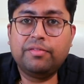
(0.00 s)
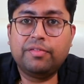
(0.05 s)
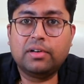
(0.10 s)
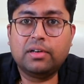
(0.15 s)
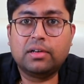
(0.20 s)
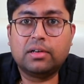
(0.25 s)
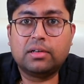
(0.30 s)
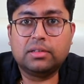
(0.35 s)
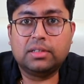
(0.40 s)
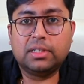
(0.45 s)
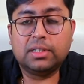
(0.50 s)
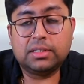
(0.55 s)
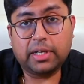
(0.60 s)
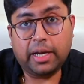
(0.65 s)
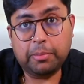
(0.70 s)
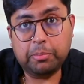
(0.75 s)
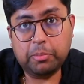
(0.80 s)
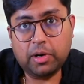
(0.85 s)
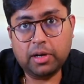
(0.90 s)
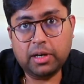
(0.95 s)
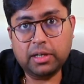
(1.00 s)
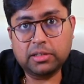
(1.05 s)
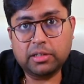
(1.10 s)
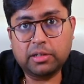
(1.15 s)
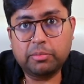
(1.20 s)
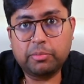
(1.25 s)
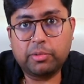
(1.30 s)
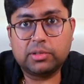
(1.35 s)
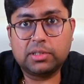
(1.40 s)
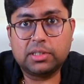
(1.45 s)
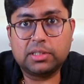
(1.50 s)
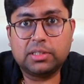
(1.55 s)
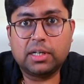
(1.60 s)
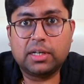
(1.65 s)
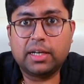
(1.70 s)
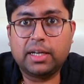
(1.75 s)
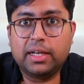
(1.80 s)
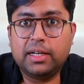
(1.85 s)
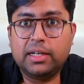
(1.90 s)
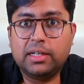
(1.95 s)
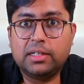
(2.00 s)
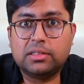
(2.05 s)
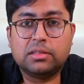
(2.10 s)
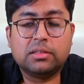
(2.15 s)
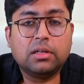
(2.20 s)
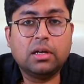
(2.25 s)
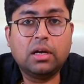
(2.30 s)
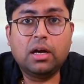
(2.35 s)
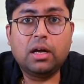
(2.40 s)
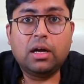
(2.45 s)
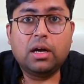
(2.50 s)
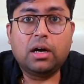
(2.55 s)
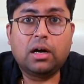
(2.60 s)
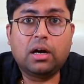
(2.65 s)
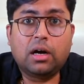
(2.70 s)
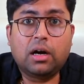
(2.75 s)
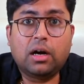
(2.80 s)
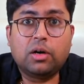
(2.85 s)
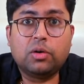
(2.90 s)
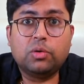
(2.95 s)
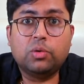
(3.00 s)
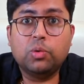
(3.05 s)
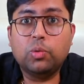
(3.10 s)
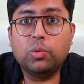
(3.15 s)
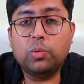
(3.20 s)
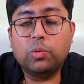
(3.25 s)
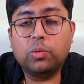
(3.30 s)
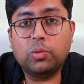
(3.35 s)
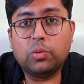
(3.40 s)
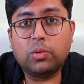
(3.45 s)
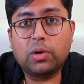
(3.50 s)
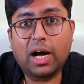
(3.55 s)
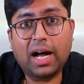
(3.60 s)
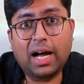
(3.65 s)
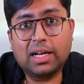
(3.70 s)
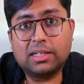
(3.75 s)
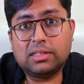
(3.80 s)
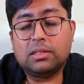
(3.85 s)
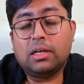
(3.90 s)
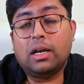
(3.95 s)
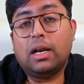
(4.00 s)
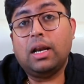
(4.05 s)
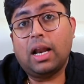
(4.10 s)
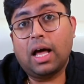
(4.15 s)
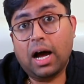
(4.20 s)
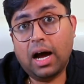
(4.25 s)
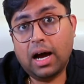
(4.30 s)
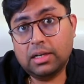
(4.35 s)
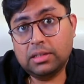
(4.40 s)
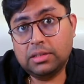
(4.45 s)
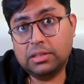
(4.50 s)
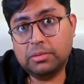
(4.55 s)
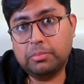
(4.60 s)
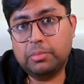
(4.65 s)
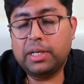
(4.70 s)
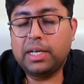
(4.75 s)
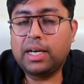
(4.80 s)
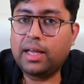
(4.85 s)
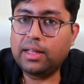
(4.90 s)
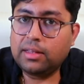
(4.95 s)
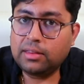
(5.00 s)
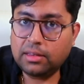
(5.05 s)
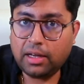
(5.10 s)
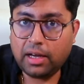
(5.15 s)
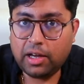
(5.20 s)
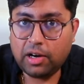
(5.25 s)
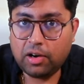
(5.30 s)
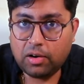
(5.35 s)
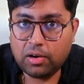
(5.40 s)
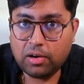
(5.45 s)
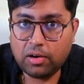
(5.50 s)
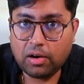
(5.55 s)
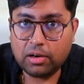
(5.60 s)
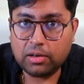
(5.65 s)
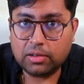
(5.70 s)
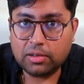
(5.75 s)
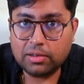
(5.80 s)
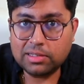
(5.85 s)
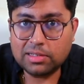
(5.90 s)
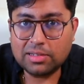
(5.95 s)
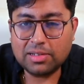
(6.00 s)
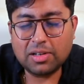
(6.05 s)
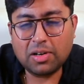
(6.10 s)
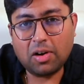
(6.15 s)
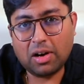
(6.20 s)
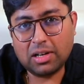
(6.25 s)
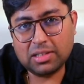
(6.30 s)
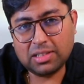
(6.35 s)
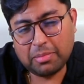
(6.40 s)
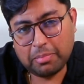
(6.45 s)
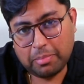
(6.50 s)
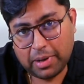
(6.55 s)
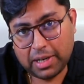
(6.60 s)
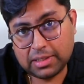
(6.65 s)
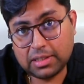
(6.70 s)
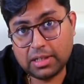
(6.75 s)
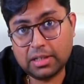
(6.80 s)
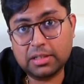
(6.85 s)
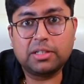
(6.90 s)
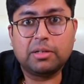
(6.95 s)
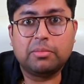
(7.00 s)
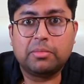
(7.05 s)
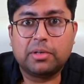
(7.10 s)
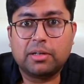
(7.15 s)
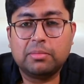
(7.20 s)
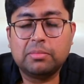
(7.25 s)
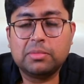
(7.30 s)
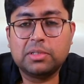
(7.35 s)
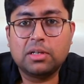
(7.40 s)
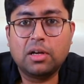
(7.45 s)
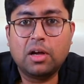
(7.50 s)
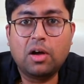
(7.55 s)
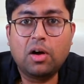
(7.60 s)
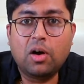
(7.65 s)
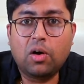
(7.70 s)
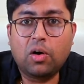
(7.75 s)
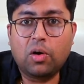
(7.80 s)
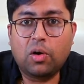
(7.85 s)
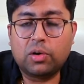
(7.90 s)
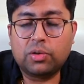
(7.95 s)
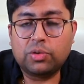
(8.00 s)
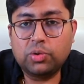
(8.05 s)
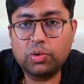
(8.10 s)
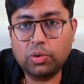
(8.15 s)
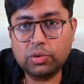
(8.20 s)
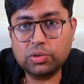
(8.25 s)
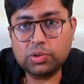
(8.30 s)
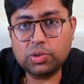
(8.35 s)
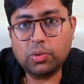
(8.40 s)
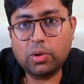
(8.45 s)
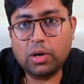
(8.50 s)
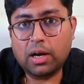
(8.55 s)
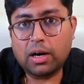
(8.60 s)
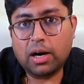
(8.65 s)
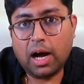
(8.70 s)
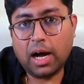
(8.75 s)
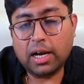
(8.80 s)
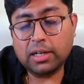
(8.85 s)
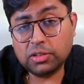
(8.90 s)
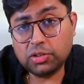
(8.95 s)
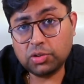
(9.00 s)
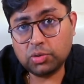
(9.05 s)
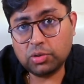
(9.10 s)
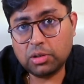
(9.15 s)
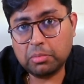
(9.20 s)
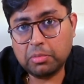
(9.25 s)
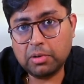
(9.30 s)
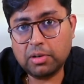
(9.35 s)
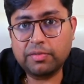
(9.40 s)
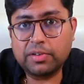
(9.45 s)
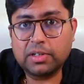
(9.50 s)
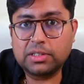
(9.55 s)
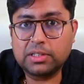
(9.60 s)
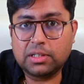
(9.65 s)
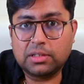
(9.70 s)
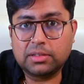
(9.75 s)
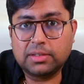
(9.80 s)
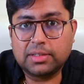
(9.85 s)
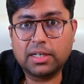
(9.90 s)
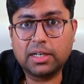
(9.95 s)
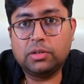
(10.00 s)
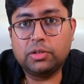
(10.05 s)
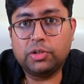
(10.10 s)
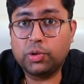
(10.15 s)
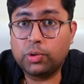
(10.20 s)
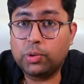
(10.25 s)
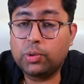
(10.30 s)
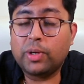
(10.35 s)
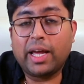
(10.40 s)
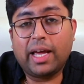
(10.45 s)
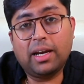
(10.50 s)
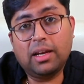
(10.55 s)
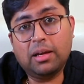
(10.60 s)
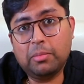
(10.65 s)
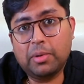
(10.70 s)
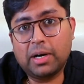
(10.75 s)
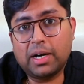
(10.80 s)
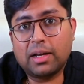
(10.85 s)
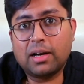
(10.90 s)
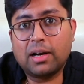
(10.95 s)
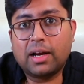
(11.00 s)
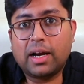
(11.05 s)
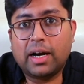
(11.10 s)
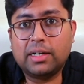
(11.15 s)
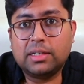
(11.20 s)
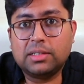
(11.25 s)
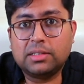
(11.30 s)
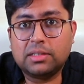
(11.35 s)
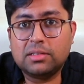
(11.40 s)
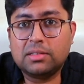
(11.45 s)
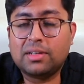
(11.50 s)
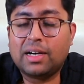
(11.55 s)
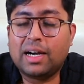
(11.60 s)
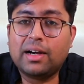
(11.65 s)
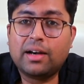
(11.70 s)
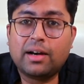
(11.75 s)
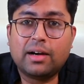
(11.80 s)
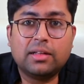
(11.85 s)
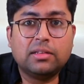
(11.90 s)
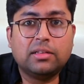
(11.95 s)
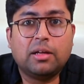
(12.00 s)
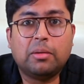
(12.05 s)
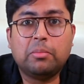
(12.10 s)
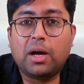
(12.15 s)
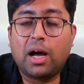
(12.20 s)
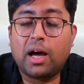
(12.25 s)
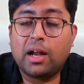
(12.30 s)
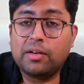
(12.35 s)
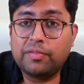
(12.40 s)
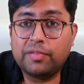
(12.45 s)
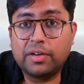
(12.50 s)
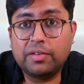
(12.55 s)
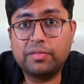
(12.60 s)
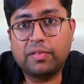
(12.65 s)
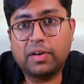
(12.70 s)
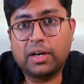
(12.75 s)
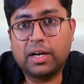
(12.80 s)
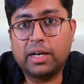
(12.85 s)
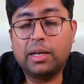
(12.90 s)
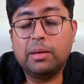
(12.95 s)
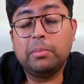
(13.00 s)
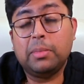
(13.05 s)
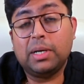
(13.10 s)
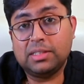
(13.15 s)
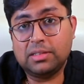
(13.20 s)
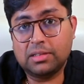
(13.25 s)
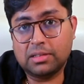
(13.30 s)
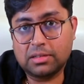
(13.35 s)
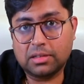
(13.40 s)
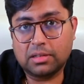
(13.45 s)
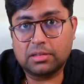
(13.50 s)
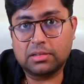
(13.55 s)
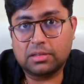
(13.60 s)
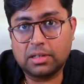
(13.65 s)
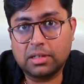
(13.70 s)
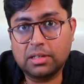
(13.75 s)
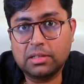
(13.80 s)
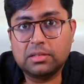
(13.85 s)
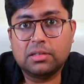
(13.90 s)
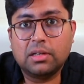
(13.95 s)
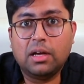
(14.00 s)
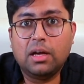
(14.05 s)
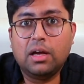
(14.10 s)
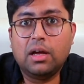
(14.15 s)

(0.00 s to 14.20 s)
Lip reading: for this embolization procedure is who has large benign thyroid nodules causing pressure symptoms, or those who are unsuitable for surgery due to any medical conditions rendering them unfit for any major surgeries,